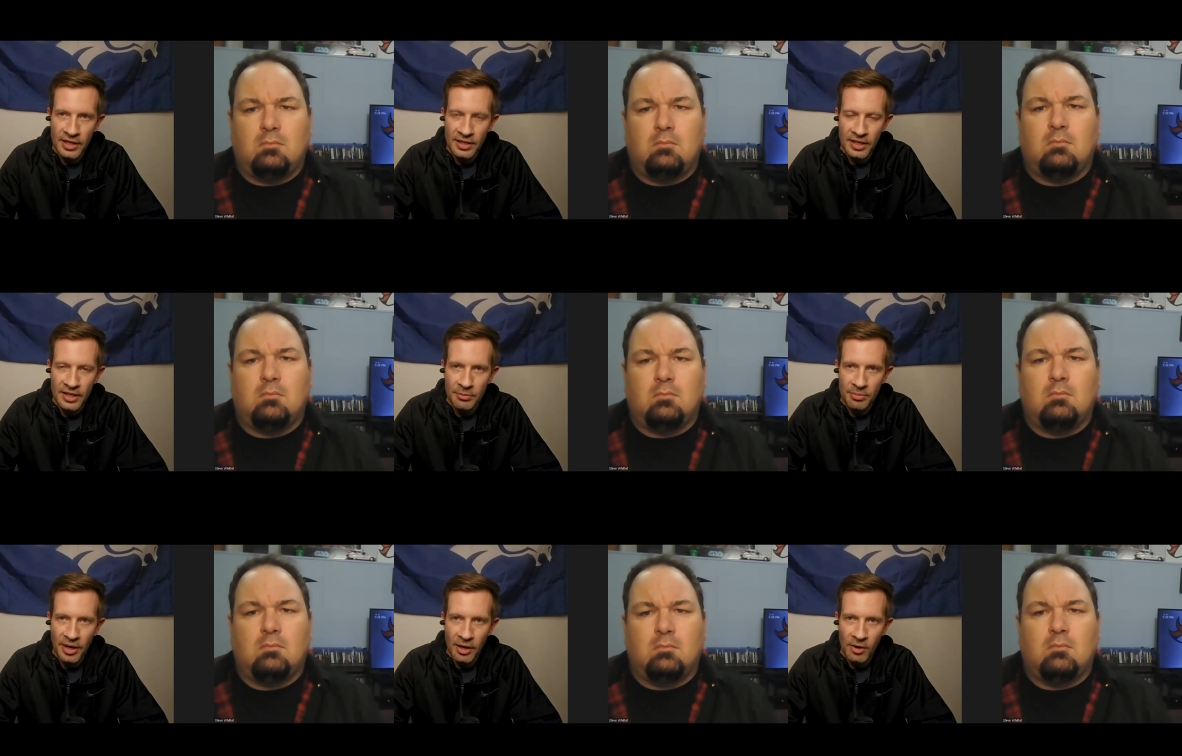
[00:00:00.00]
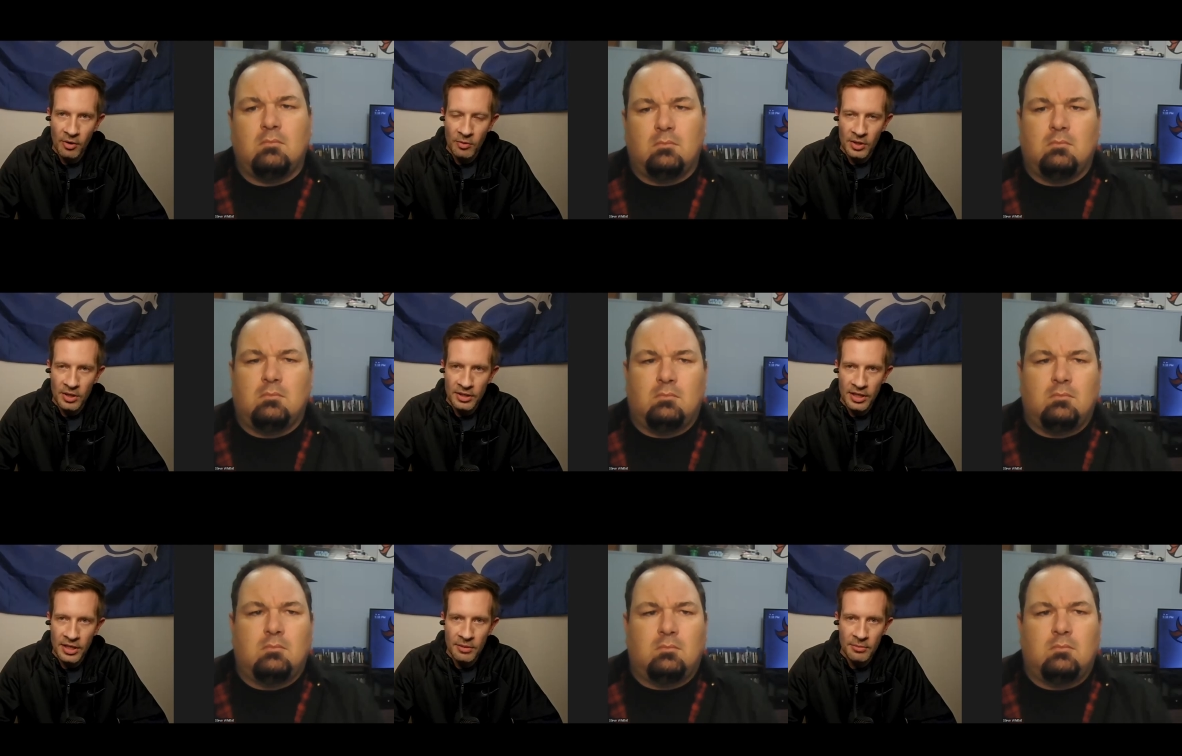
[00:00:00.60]
Speaker 1: that kind of power
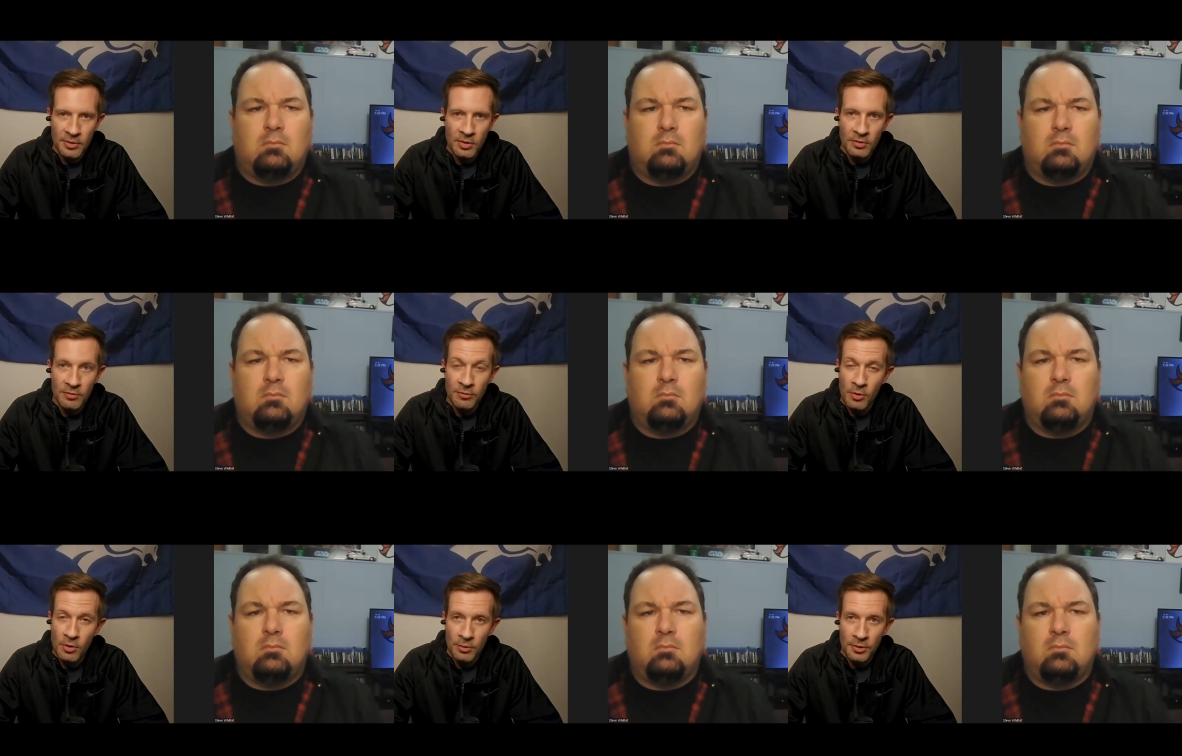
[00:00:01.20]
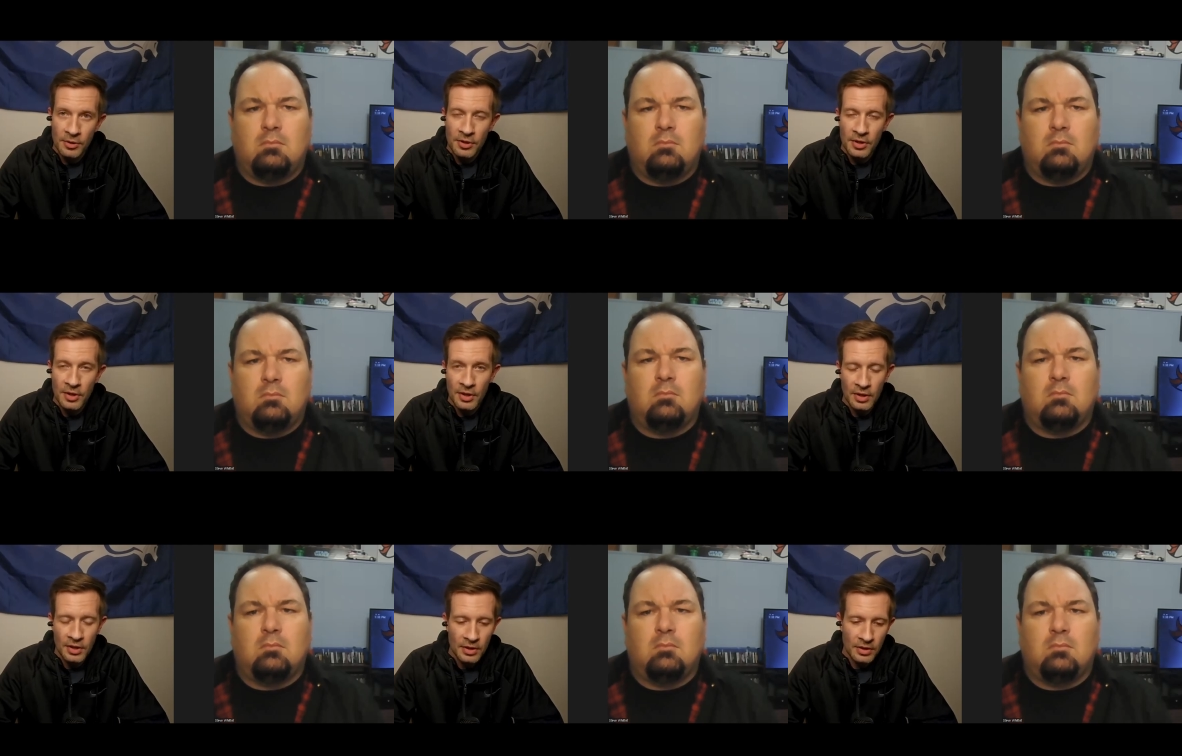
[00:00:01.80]
run game going forward,
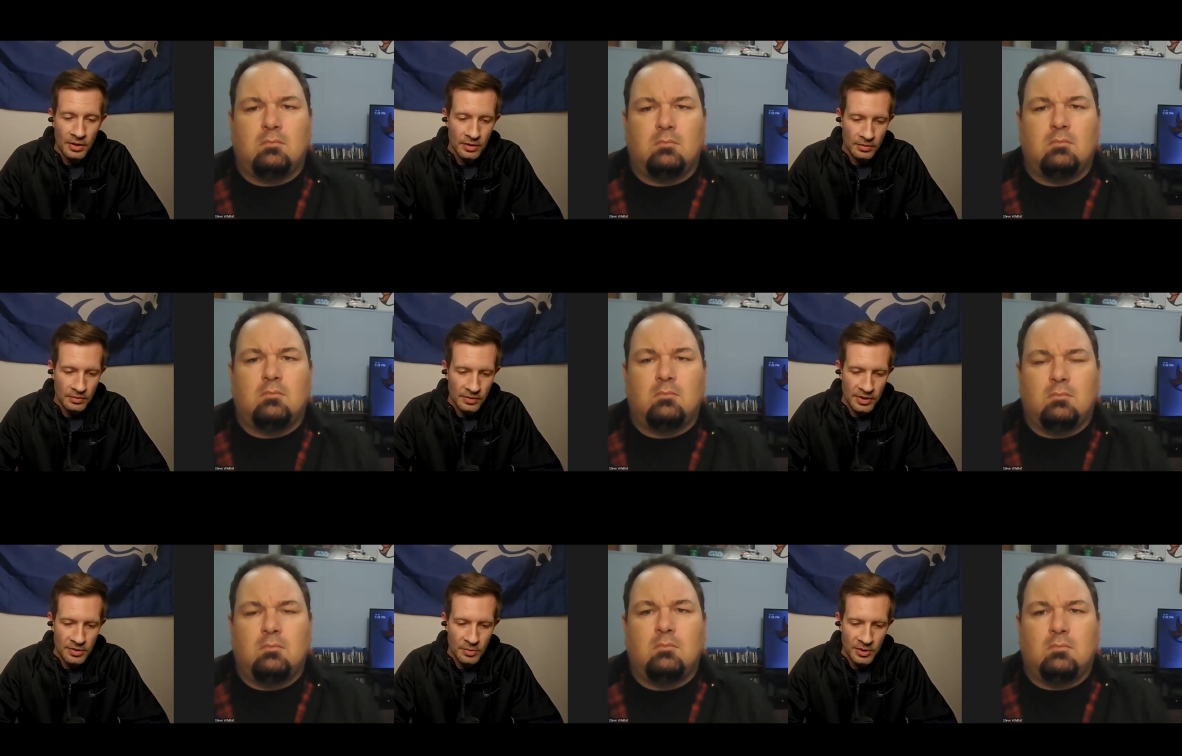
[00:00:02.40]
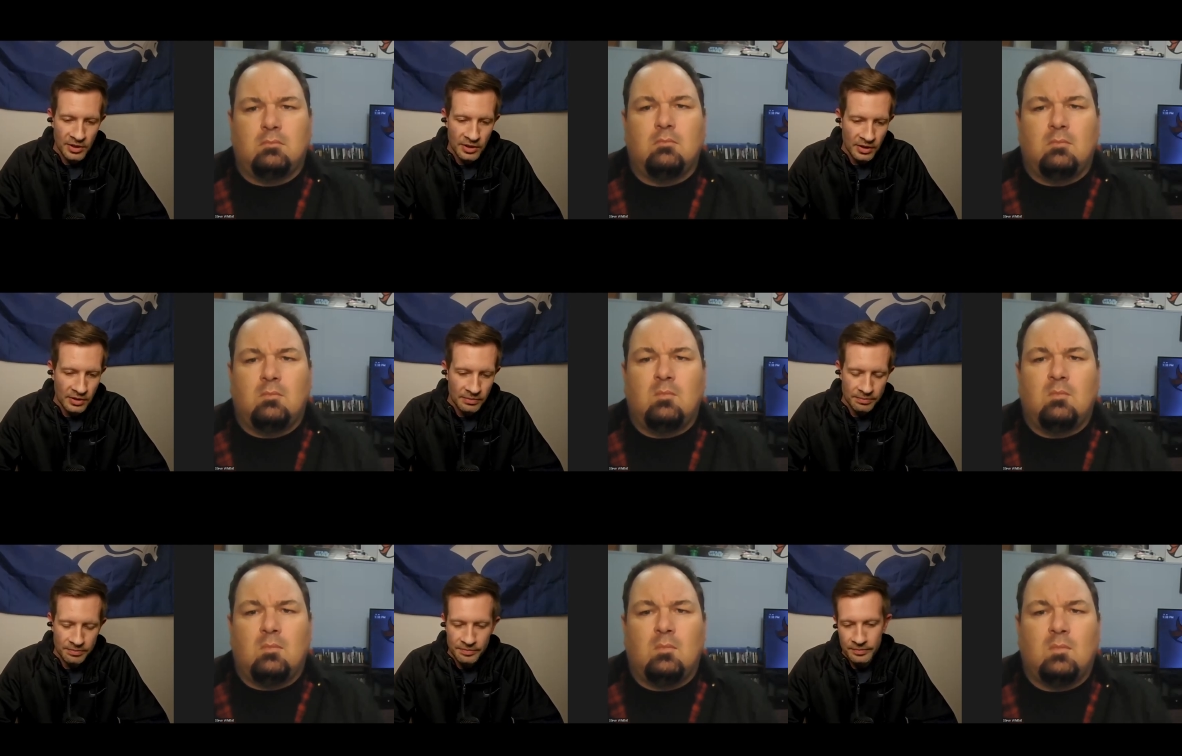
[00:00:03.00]
as we
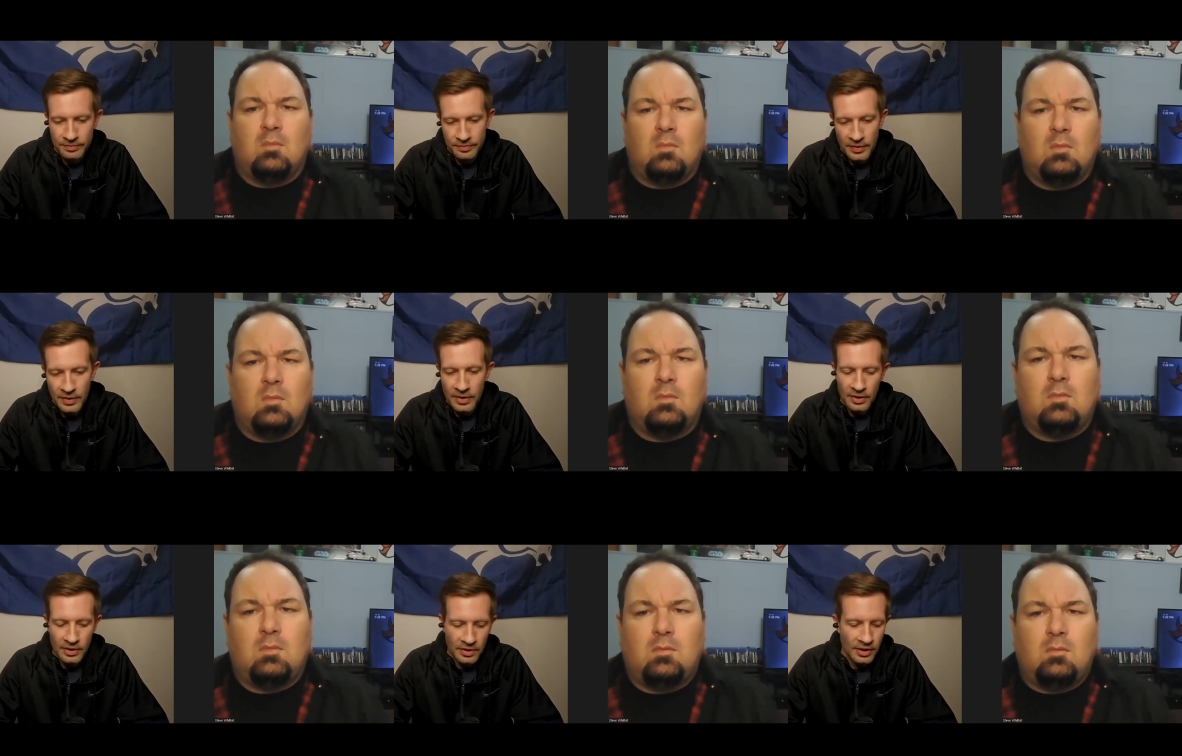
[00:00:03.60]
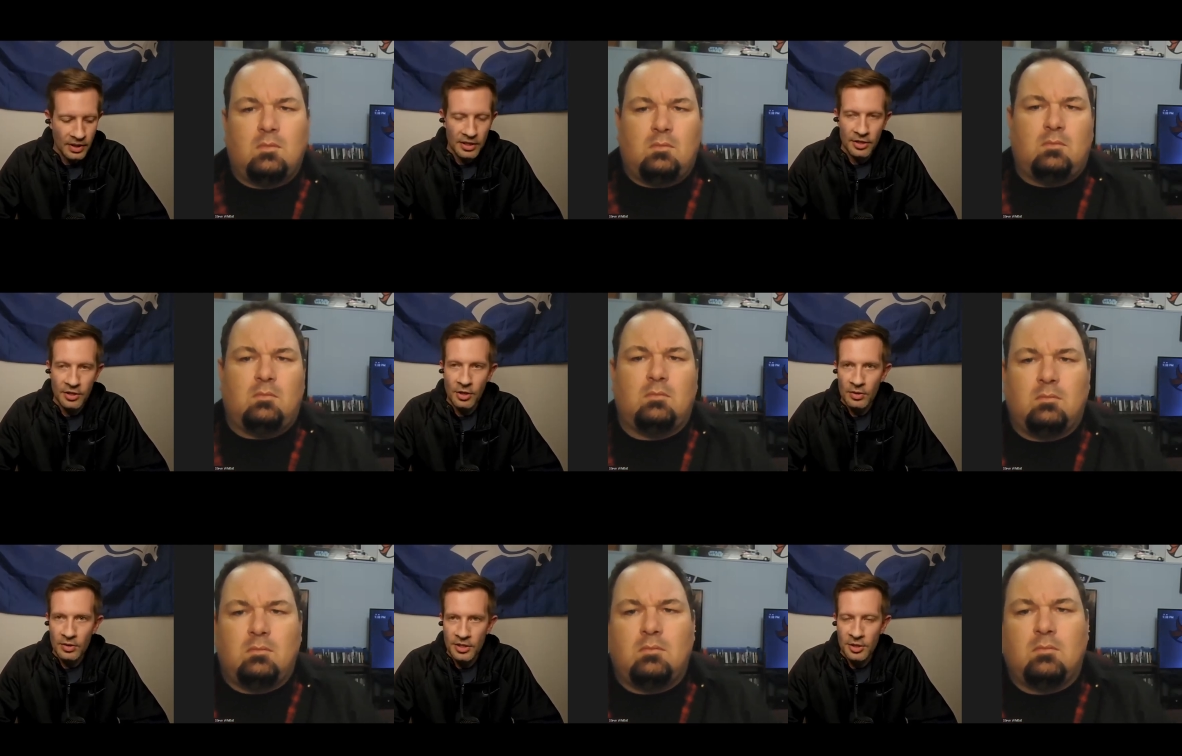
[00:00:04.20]
all kind of
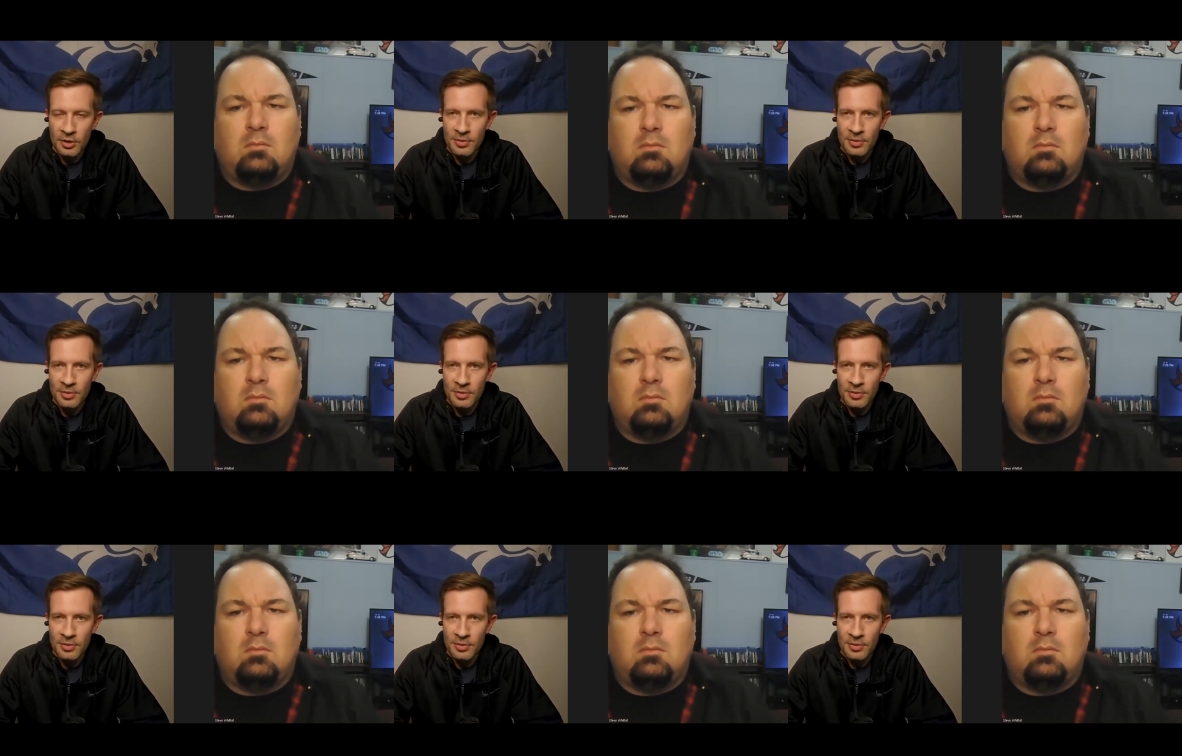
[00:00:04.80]
know the